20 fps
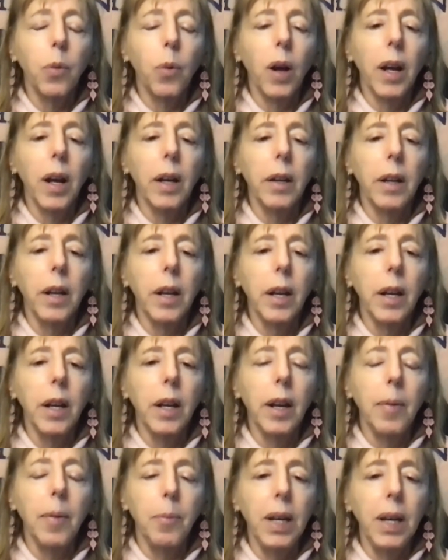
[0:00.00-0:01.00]
when
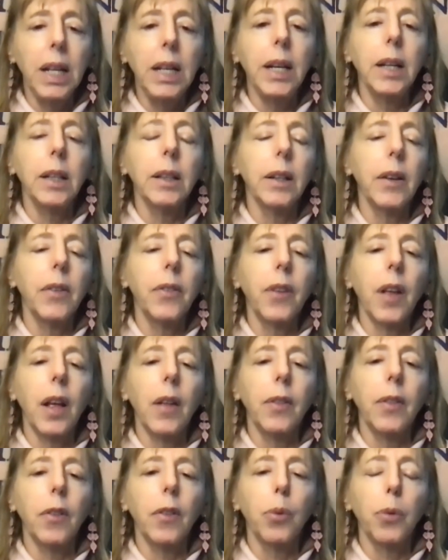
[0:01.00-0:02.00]
he immediately
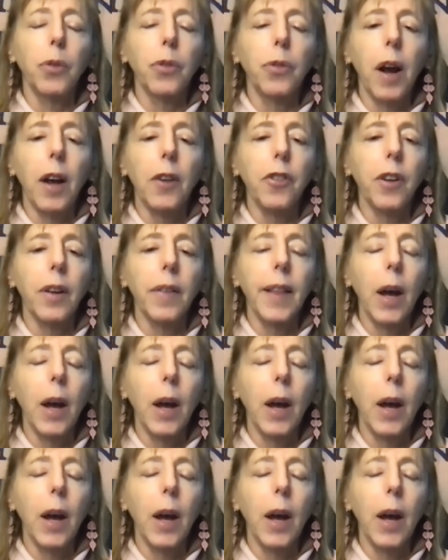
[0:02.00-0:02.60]
said this was Russia,